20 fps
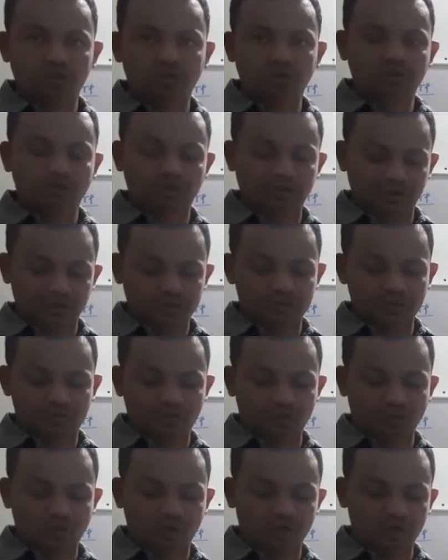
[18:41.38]
next
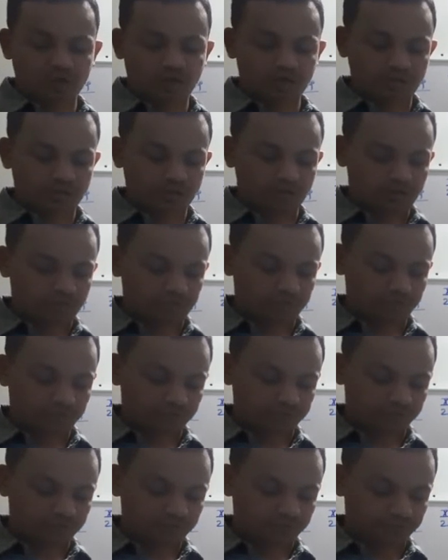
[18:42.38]
point,
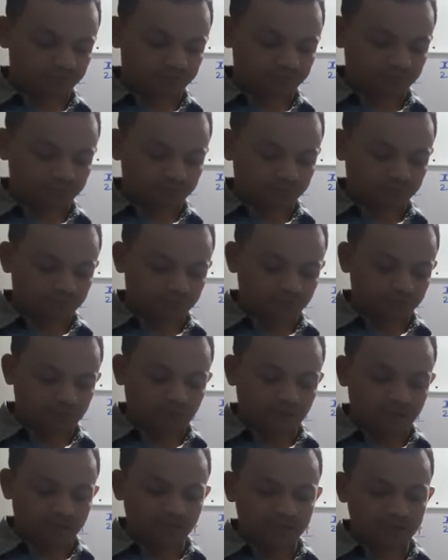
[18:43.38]

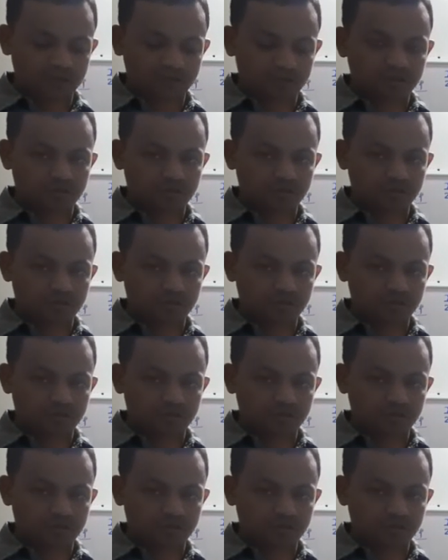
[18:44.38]
that is